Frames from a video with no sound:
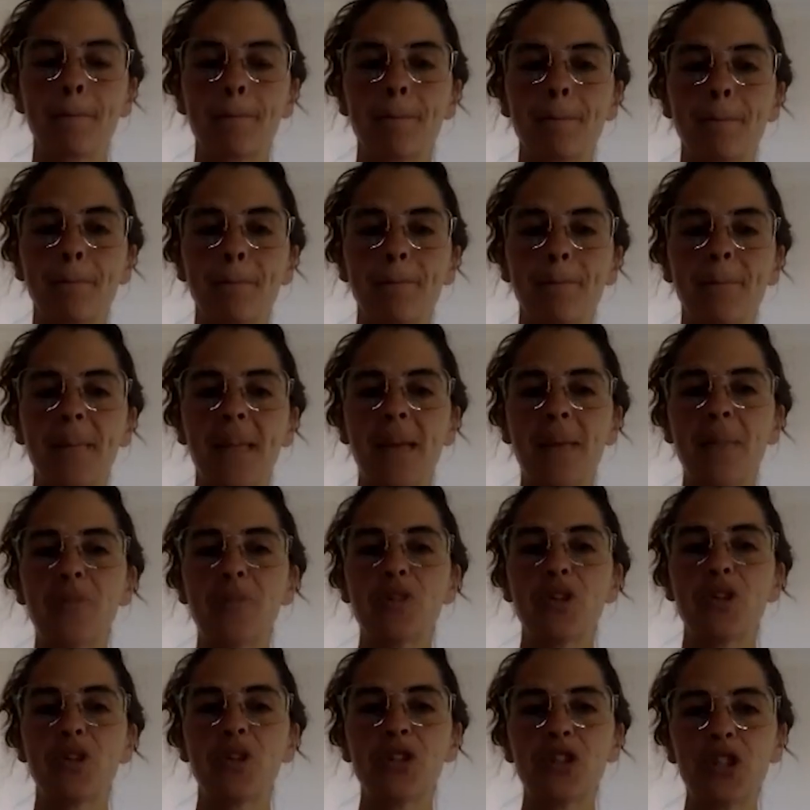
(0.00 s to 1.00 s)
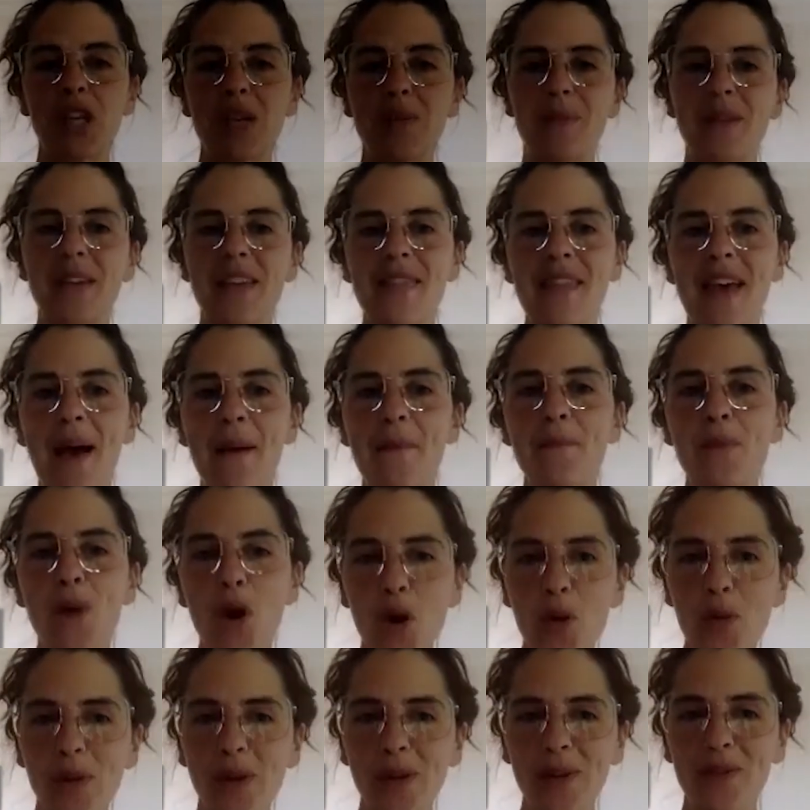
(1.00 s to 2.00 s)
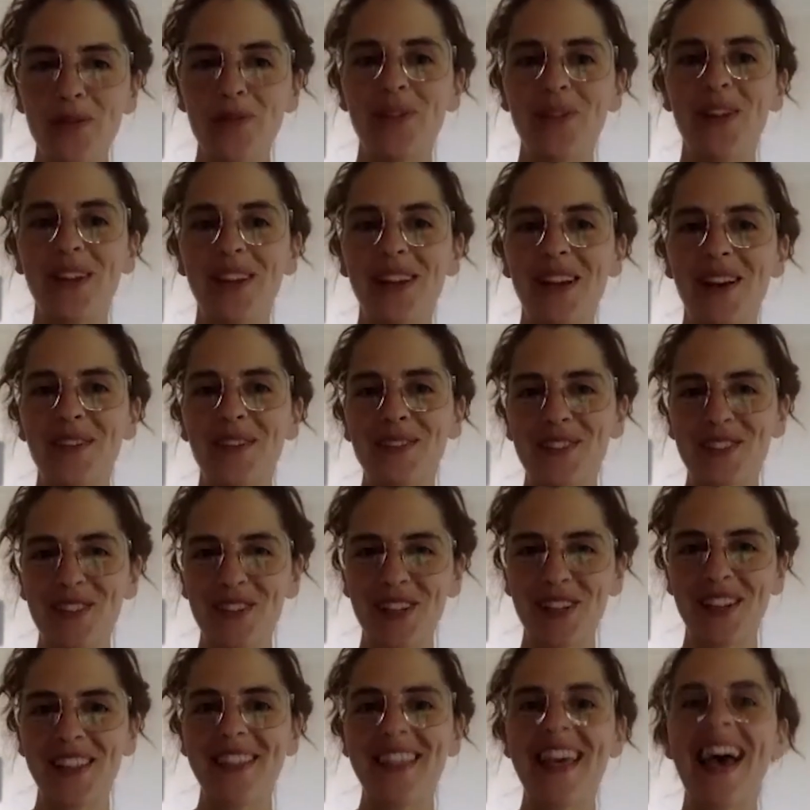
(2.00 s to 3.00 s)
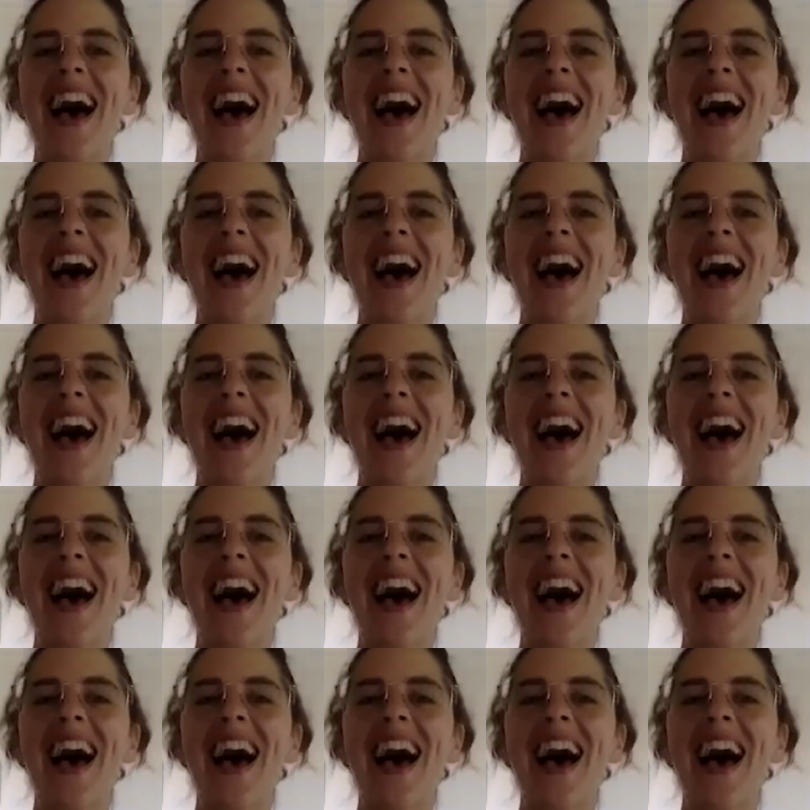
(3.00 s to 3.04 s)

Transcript: I'm sure Jamie in that moment felt like I was good at that.